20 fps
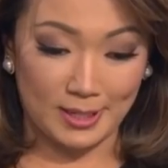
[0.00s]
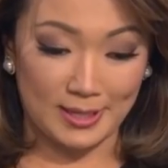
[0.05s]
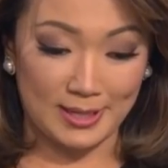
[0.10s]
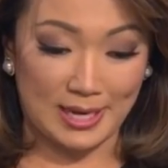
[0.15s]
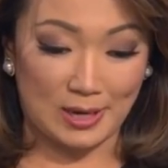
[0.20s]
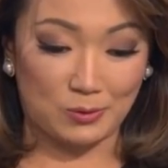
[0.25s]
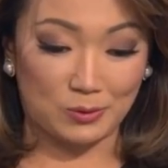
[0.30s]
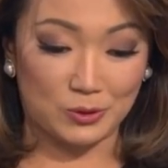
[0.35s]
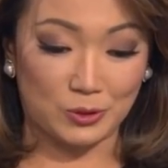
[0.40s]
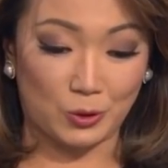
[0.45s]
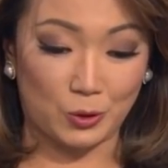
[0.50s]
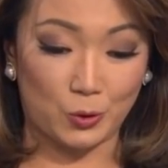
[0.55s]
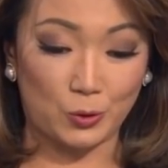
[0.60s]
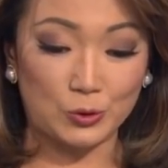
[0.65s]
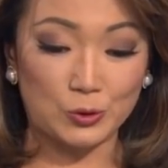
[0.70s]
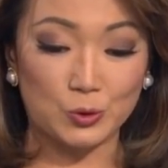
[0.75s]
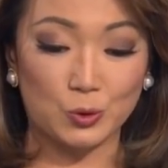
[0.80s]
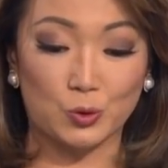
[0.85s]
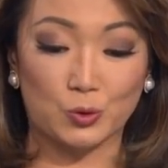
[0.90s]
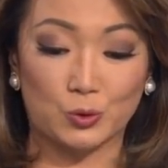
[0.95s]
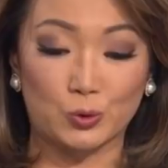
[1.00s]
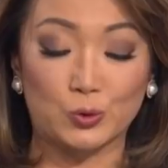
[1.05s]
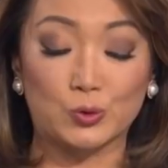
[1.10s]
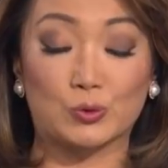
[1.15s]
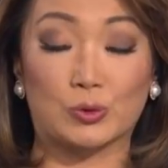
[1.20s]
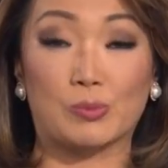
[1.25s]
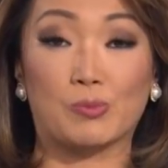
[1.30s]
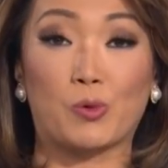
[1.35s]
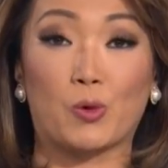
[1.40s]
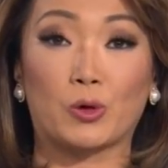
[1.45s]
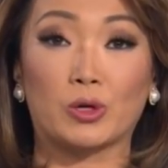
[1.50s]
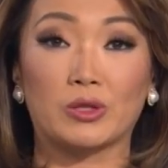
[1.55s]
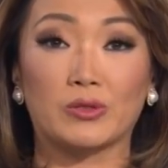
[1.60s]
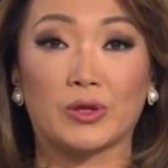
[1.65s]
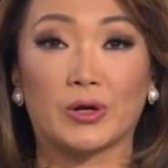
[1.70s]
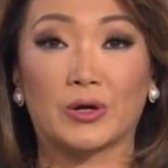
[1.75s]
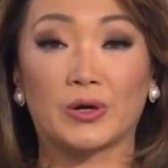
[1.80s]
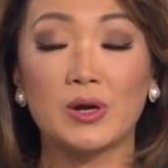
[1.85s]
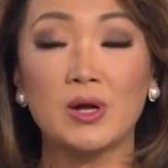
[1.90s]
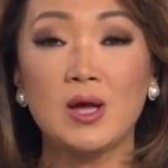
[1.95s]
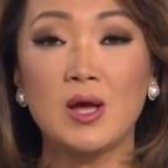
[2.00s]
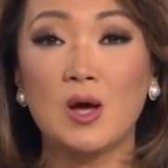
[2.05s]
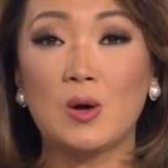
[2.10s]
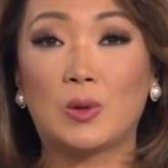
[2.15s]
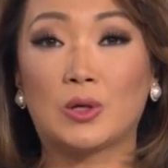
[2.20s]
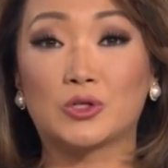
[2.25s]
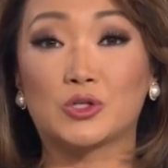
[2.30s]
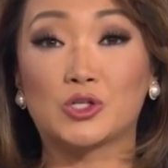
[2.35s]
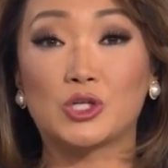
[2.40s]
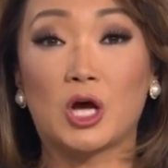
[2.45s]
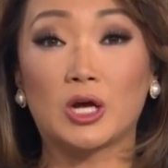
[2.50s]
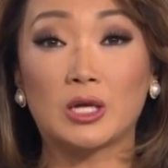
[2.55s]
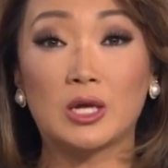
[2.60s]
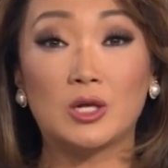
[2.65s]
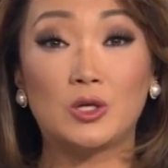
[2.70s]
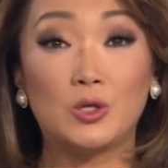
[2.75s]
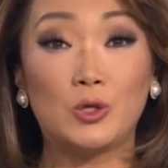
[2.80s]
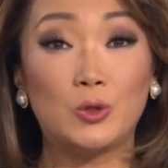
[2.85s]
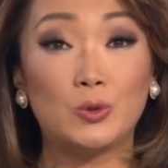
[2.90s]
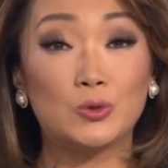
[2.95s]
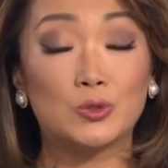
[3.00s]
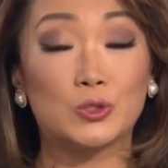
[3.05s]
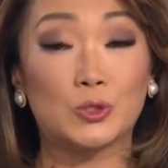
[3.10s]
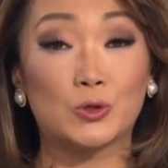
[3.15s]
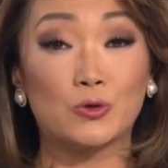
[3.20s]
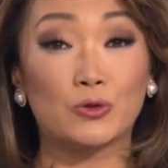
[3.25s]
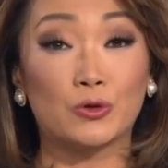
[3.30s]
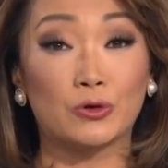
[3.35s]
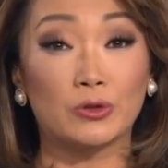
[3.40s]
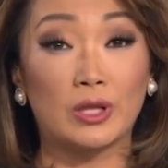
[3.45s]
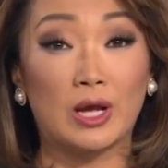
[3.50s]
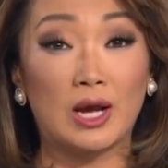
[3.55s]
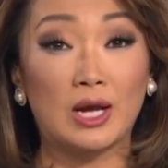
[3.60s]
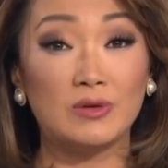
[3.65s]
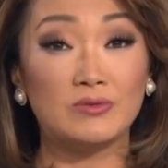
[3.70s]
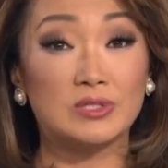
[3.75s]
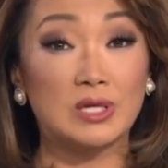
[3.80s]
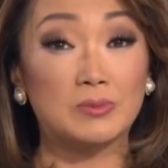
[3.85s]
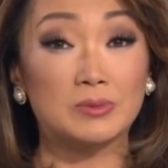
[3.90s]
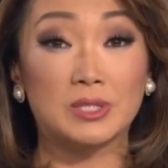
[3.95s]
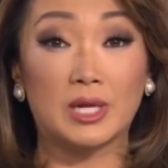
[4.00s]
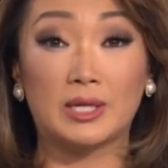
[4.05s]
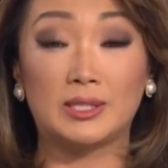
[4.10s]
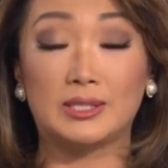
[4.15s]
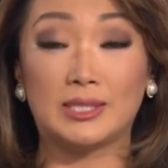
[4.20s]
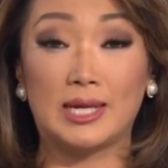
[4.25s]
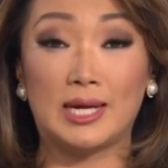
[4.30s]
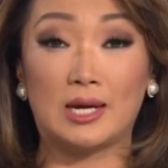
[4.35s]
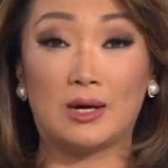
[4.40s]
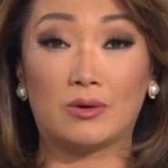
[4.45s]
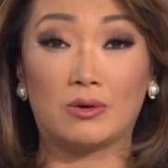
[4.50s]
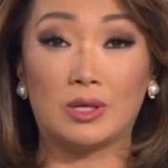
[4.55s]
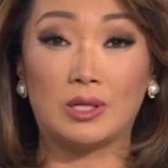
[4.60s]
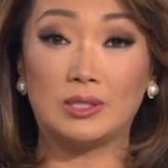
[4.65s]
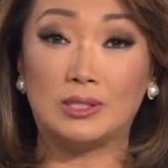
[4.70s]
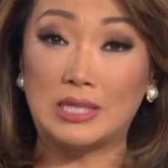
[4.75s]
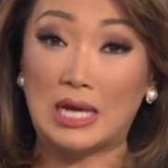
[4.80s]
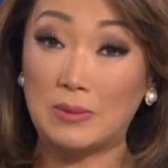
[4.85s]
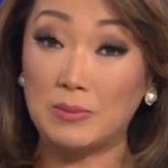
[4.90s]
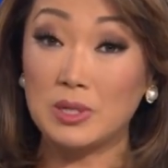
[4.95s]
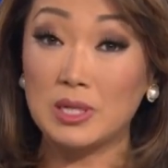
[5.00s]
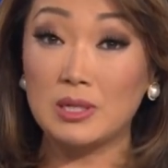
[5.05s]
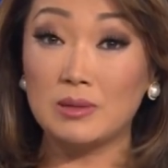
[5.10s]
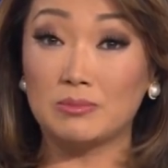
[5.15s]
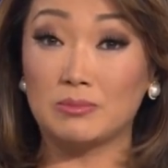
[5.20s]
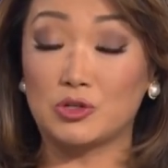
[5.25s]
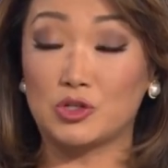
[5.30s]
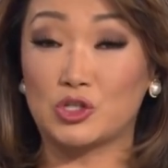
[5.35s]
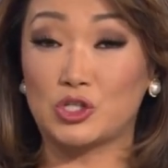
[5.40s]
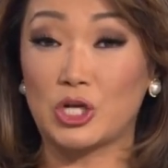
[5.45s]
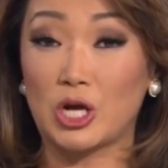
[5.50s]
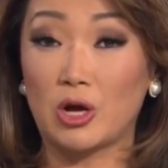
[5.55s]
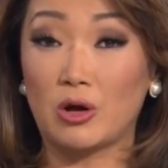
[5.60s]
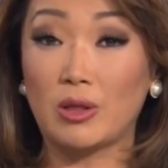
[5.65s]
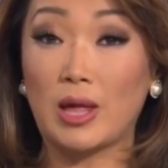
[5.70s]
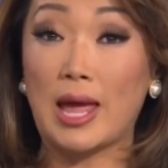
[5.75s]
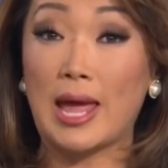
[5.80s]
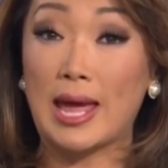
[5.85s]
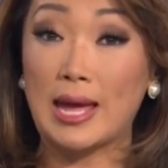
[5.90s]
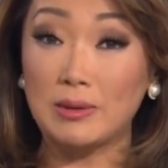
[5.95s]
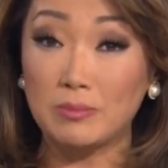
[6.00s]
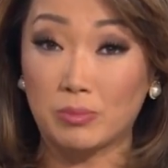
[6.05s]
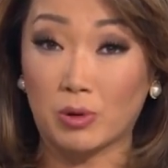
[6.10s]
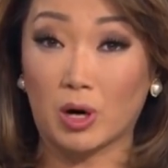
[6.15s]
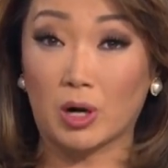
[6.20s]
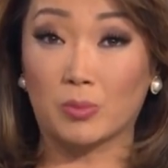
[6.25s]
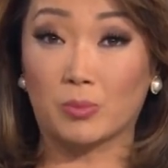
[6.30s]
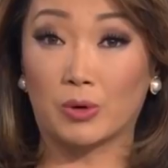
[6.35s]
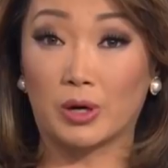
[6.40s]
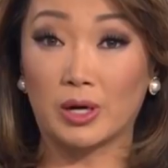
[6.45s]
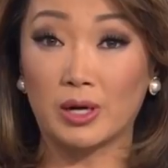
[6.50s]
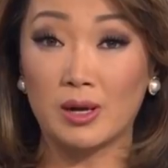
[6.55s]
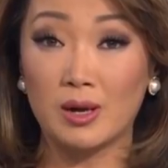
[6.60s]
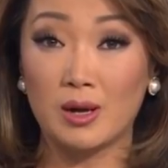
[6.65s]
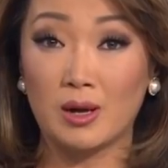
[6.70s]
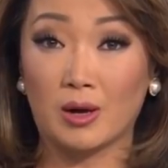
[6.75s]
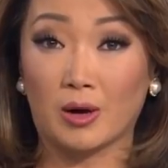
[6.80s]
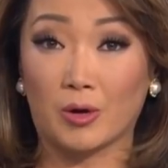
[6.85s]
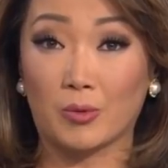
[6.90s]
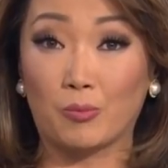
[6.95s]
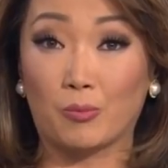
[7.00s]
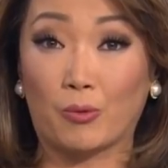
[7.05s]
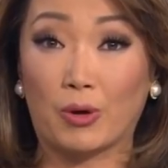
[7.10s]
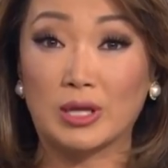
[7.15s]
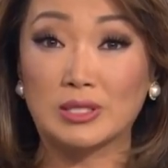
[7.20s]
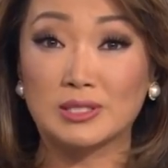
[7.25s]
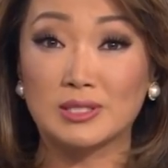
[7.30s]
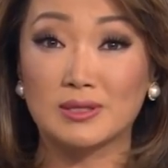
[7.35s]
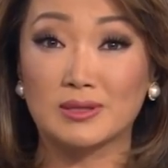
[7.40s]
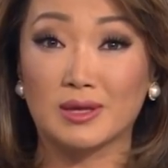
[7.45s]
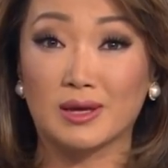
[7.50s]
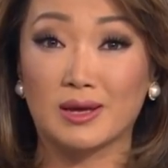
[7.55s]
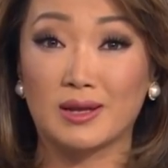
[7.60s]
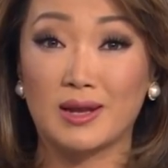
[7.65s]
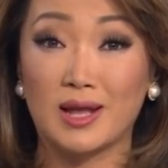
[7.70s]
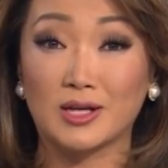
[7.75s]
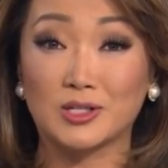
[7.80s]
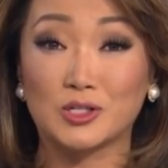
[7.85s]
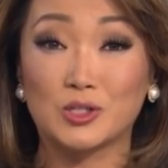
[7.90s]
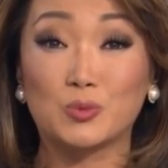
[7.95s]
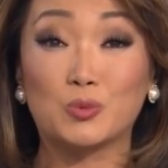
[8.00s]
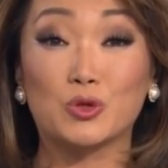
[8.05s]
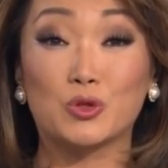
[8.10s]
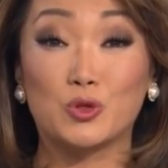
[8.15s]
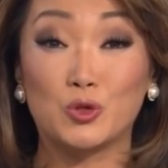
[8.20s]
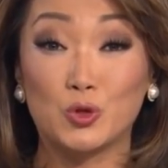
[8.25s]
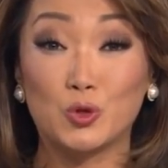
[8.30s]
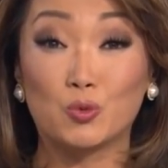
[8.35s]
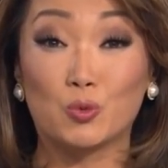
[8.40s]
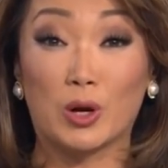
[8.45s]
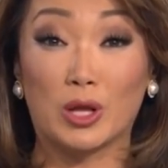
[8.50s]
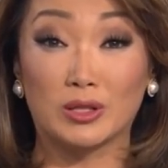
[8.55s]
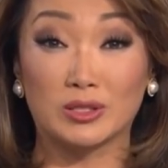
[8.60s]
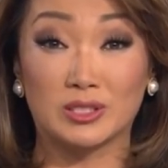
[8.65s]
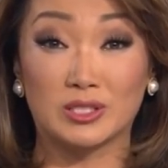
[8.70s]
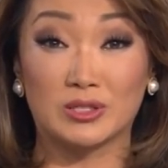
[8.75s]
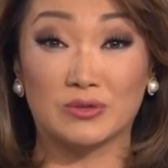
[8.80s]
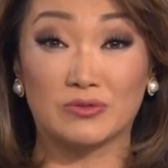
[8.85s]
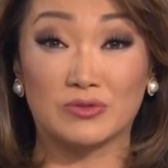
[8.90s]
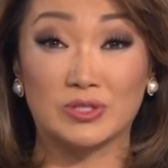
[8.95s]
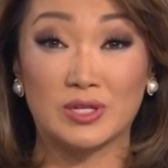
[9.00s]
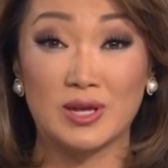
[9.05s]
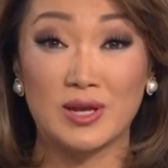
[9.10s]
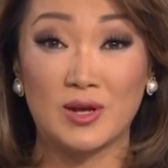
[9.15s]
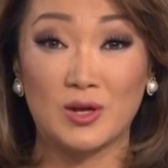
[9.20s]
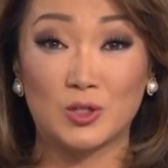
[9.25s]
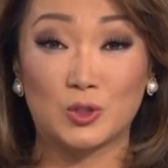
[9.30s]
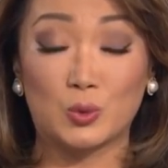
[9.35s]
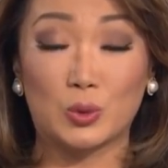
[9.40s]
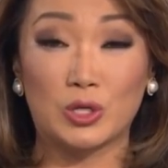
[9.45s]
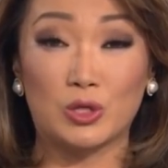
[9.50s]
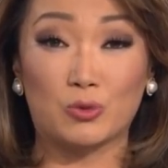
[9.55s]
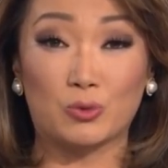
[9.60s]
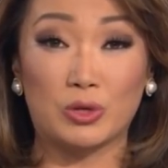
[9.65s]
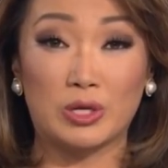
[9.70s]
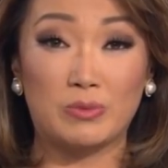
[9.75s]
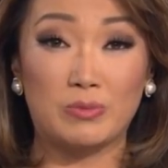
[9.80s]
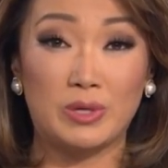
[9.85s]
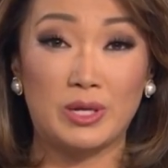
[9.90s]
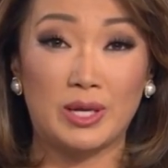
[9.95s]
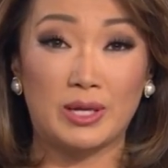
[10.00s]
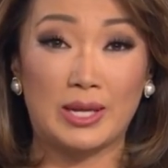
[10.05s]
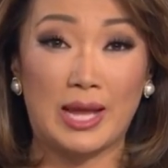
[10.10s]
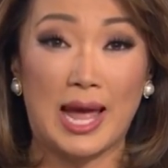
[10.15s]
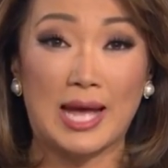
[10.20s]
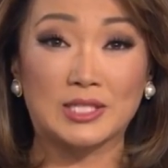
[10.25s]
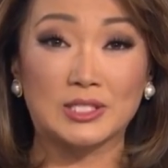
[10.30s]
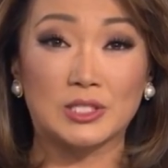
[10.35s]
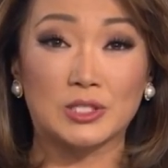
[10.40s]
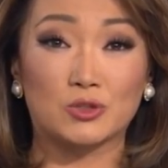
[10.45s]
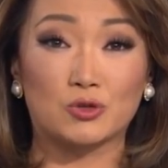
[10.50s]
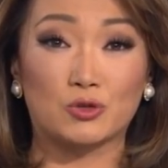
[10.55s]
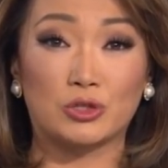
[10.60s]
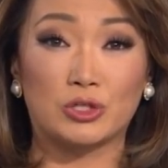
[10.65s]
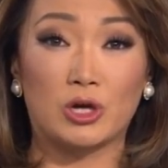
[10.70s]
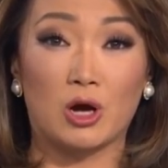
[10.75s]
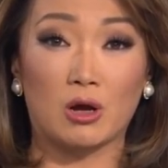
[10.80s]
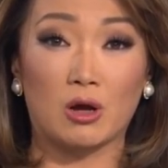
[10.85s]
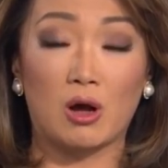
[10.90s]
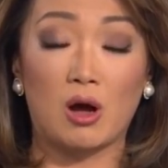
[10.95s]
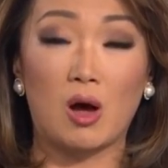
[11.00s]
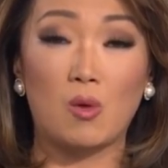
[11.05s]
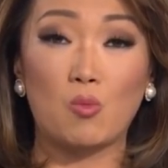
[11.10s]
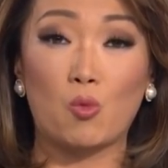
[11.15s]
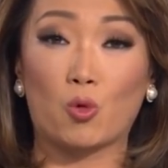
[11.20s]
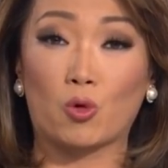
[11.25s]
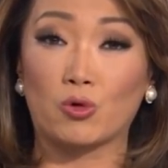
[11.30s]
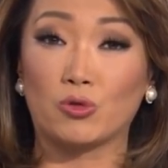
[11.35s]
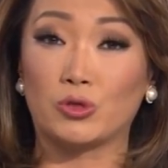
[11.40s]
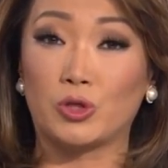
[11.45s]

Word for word: that was our Crystal Cruz reporting there. While shocking news turned their lives upside down, Debbie, Michelle, and Barbara are embracing the connection with new relatives. 23andMe and Ancestry.com warn,